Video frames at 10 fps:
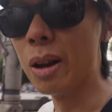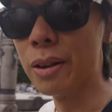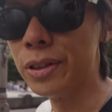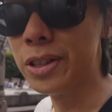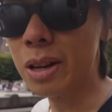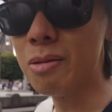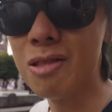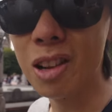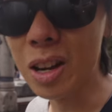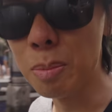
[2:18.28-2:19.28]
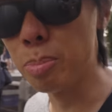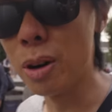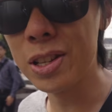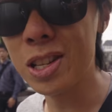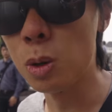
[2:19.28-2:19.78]
If you don't like
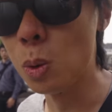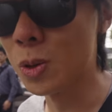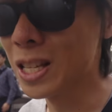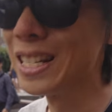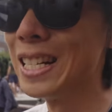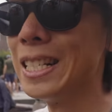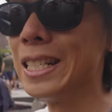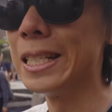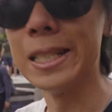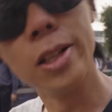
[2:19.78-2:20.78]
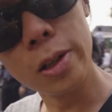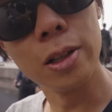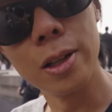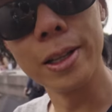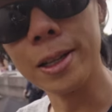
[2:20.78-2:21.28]
bicycles, you're not going
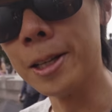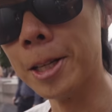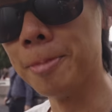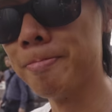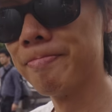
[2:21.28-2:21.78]
to like it here.